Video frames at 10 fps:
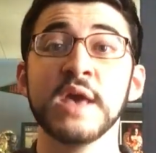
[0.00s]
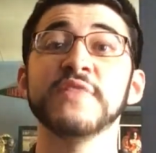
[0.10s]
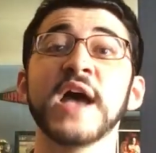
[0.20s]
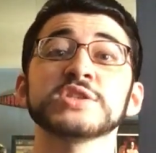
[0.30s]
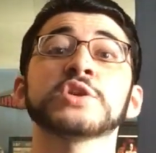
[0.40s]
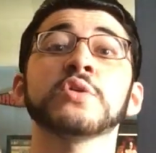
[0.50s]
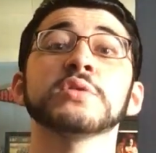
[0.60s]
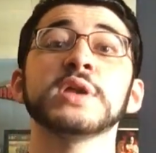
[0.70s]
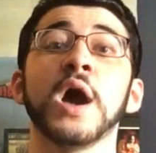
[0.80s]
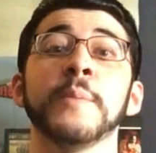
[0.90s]
That's
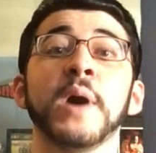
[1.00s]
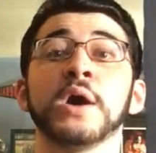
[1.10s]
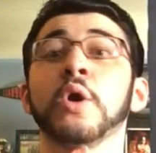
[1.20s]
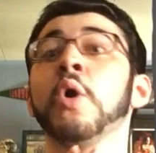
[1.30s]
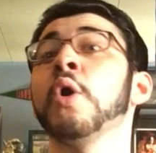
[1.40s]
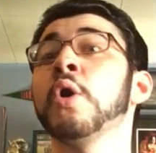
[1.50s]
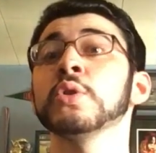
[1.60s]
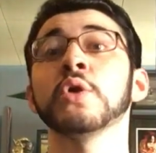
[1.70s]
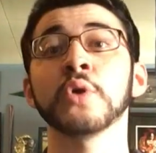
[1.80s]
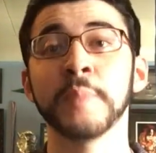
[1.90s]
currently up on all
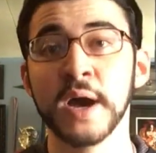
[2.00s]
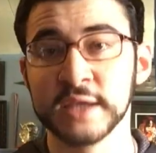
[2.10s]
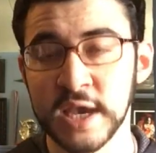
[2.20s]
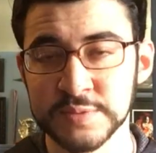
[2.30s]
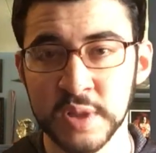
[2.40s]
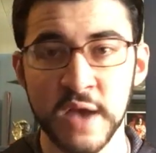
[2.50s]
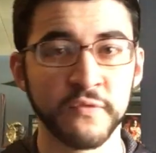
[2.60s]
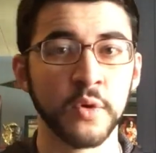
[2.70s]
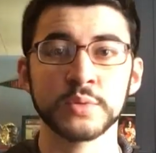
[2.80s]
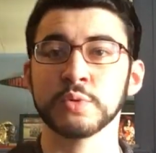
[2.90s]
local podcast
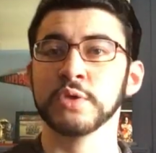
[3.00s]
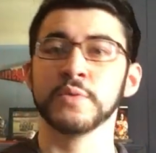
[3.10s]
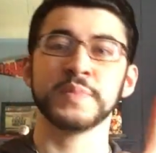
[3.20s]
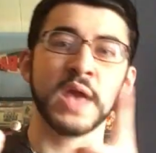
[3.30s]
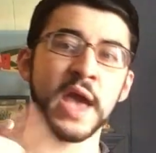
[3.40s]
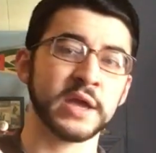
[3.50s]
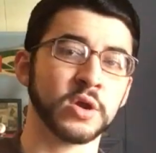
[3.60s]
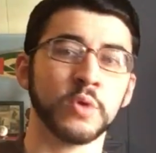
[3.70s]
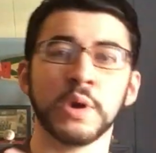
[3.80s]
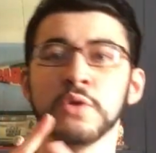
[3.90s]
platforms, whether it be
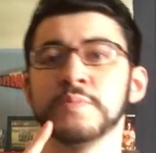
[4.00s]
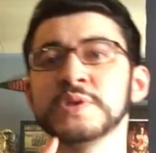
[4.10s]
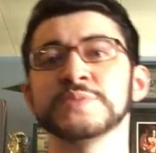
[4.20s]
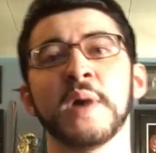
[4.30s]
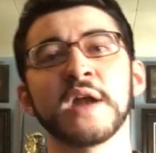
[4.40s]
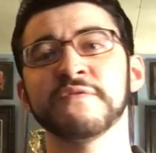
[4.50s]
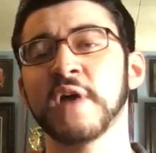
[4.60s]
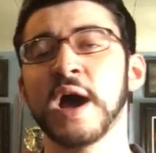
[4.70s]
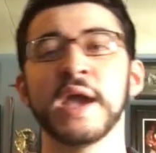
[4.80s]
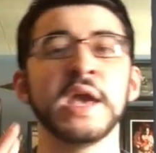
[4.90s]
Anchor, whether it be
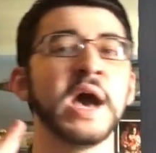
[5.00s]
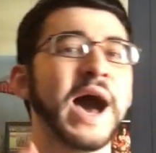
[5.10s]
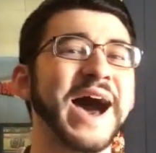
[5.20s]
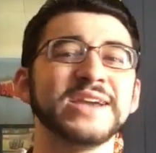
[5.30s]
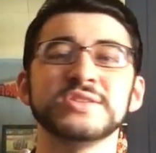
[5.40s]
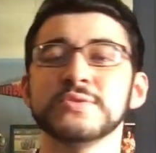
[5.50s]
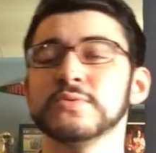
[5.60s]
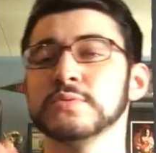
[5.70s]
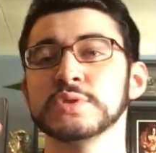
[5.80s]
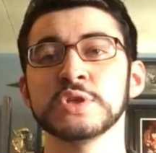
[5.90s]
Spotify,
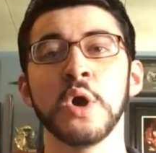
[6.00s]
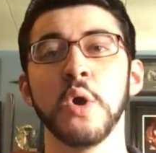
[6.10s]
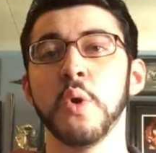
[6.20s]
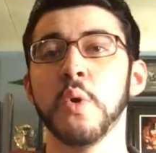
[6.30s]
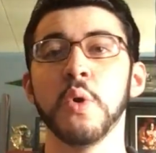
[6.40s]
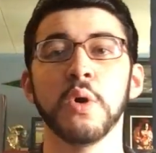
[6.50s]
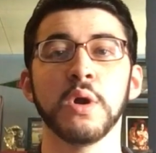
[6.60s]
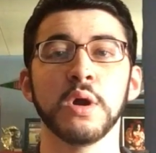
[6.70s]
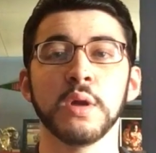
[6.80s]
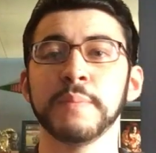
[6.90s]
iTunes,
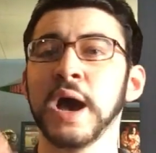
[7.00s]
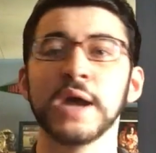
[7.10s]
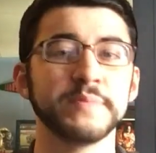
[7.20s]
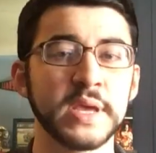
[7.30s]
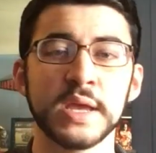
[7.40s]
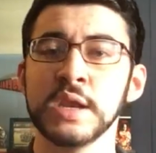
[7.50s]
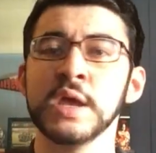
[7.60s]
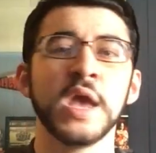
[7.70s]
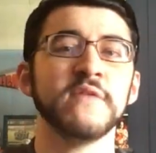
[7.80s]
or Podbean.